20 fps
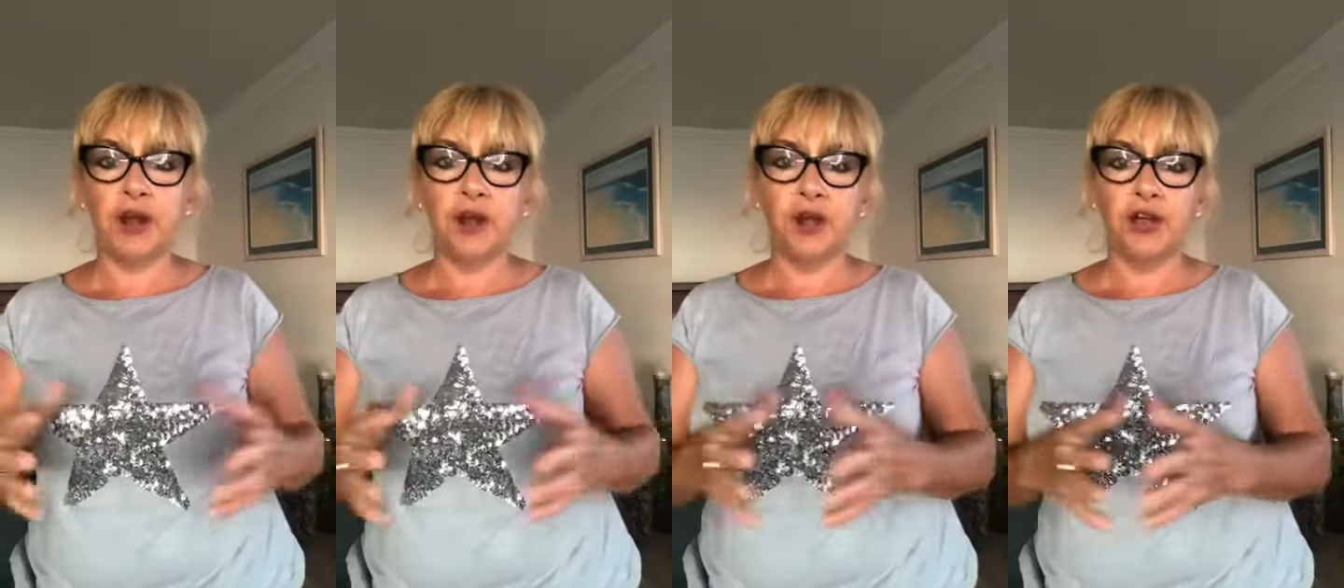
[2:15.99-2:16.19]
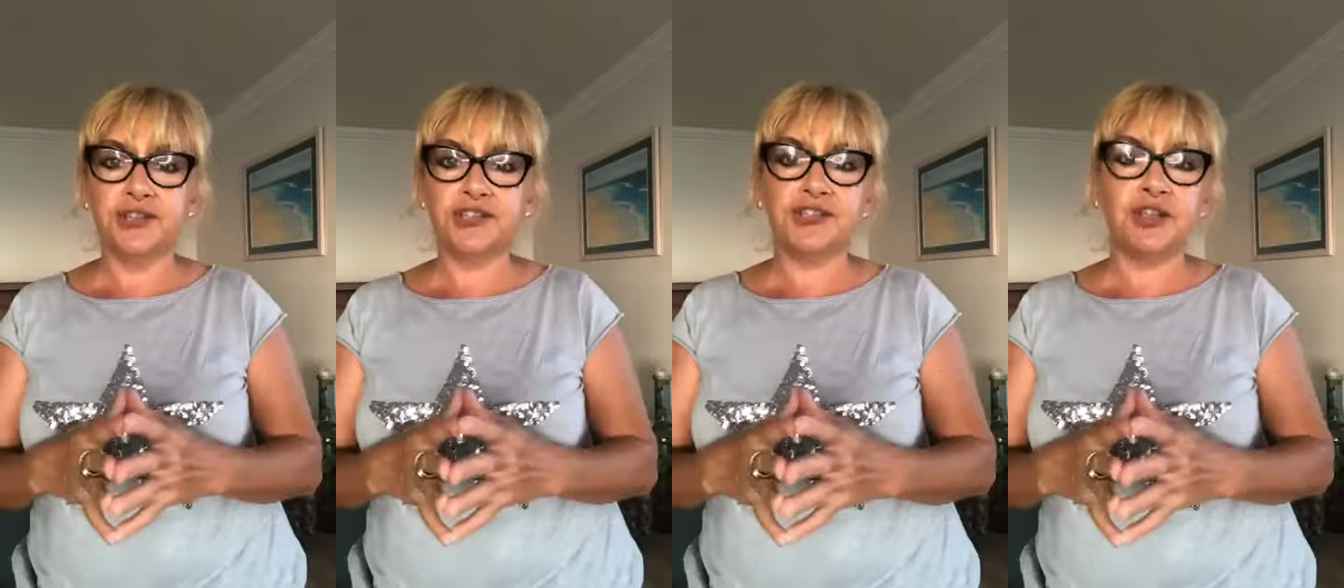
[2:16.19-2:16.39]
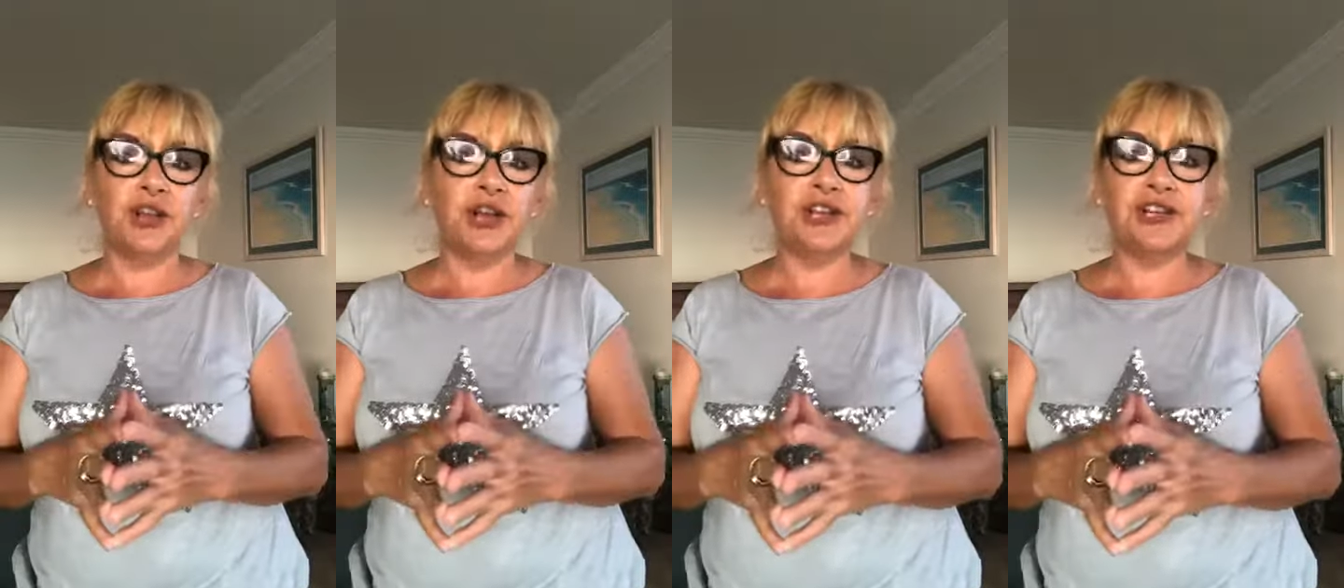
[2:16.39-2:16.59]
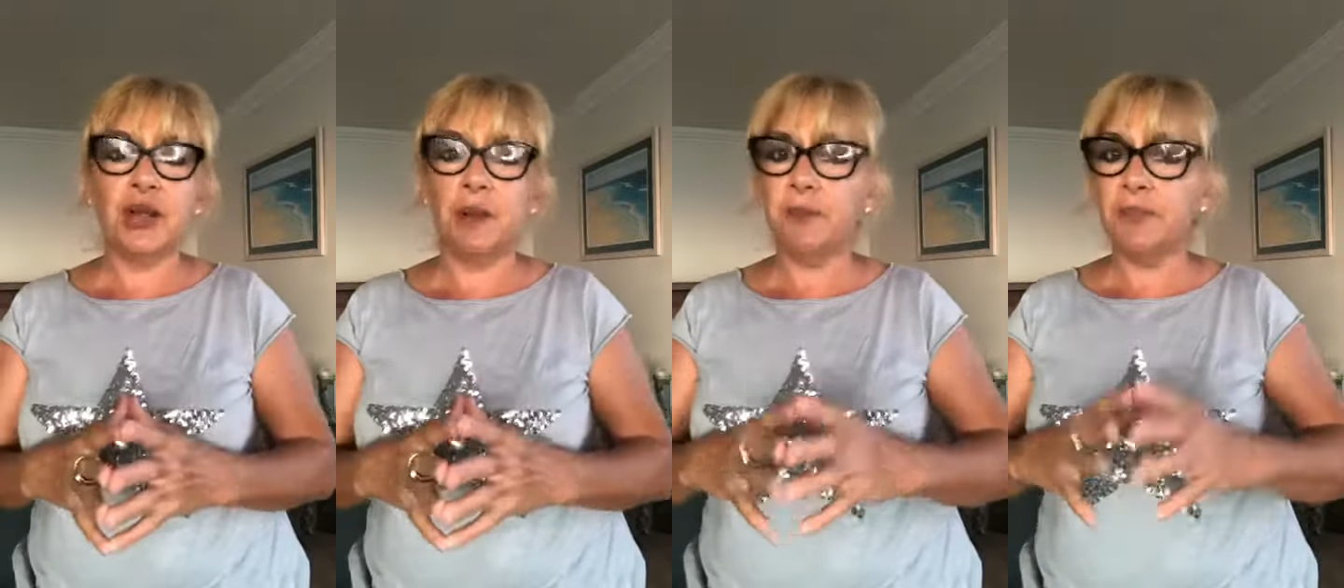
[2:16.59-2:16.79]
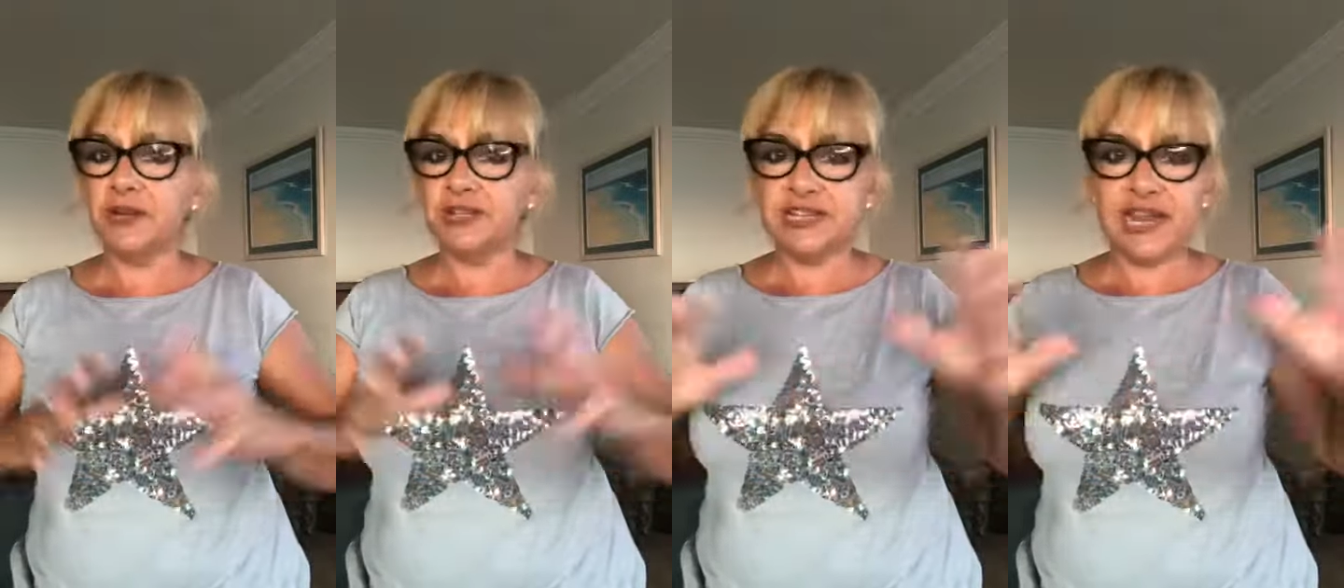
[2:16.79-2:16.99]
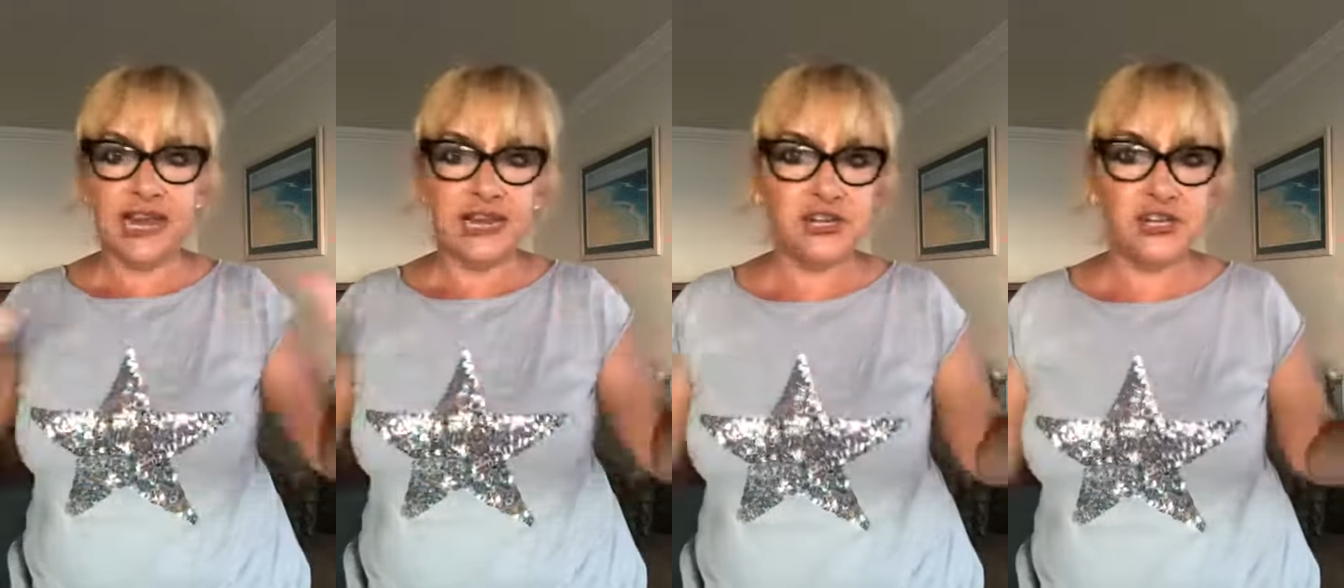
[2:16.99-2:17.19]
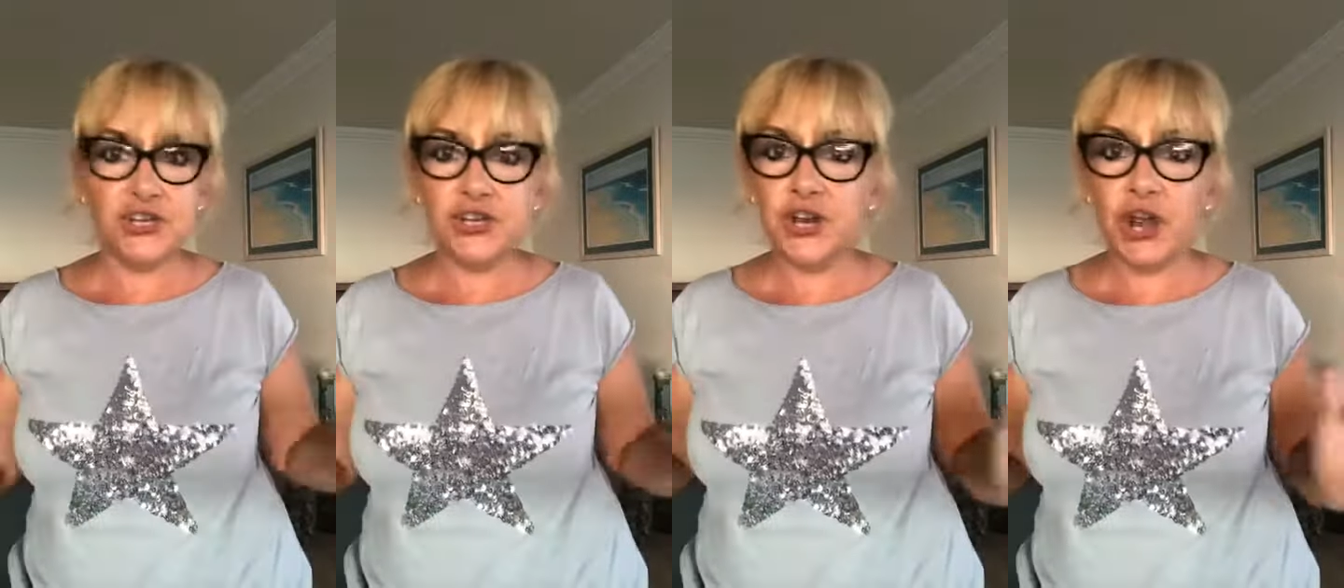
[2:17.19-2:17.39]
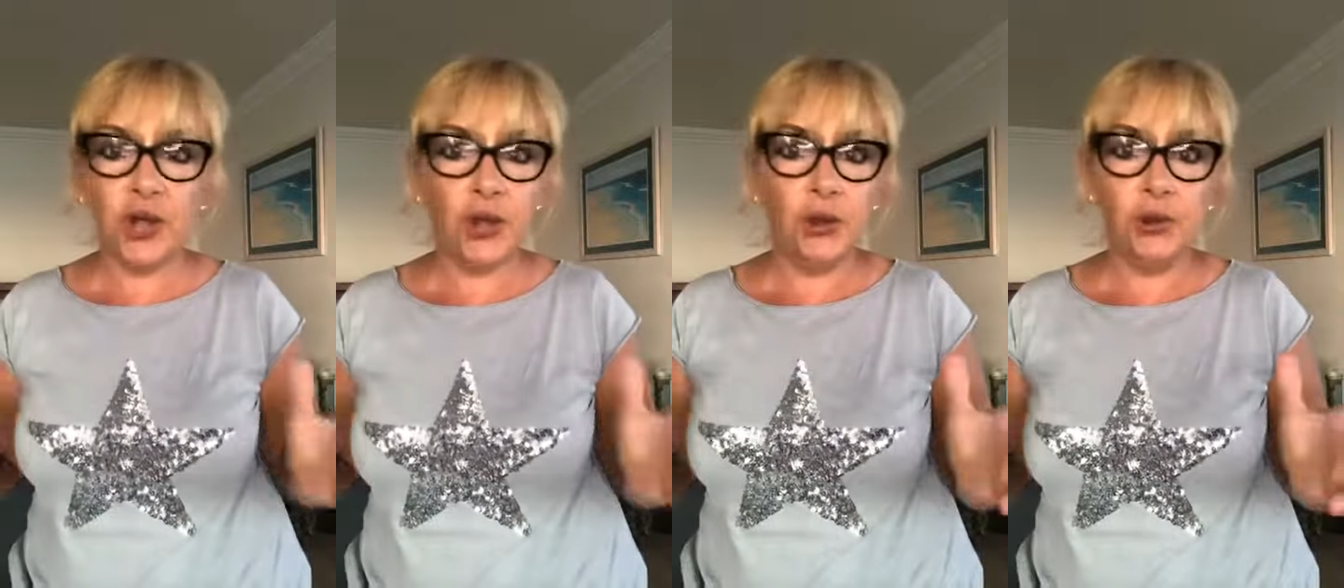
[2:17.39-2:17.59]
and I certainly don't pretend to
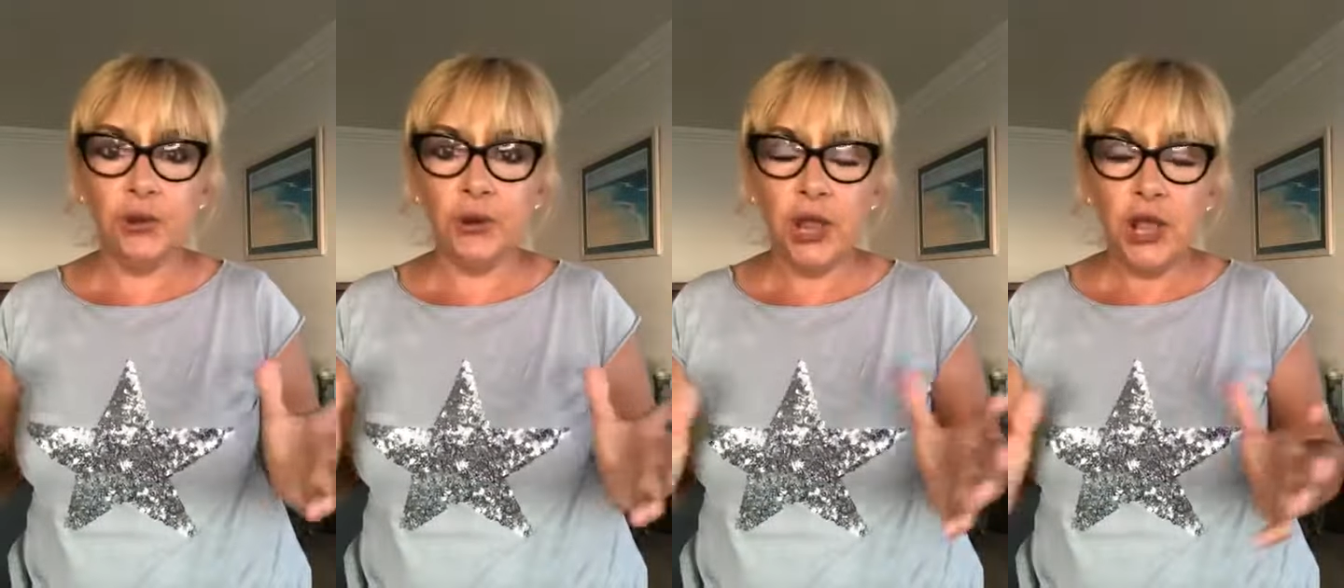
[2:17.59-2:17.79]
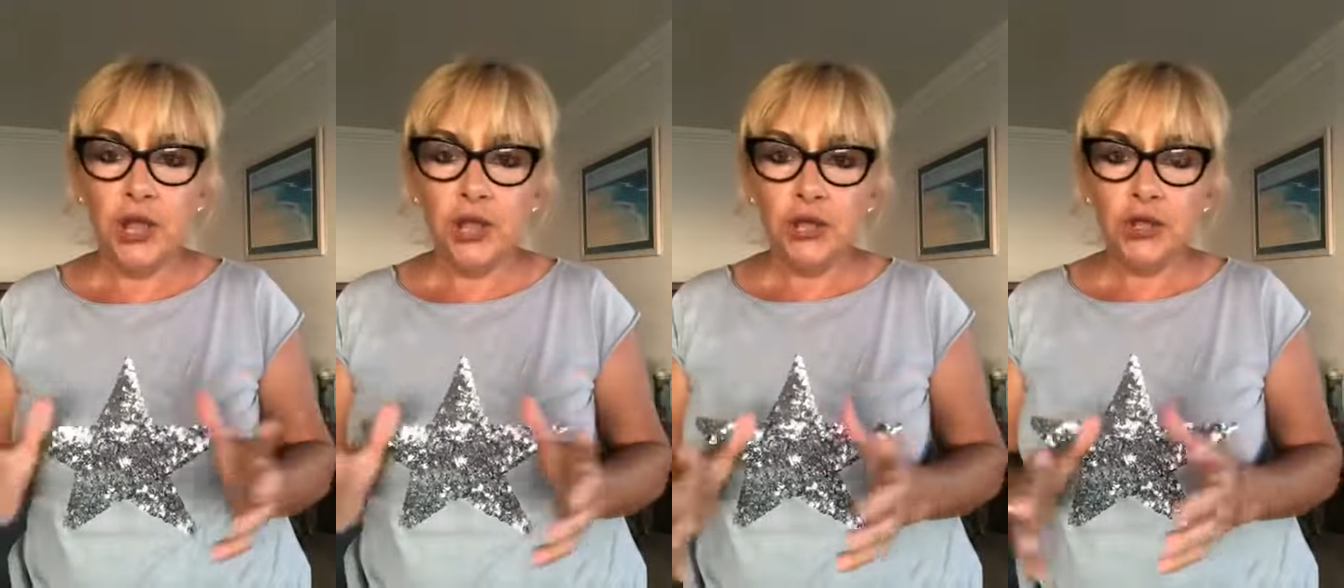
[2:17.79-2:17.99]
know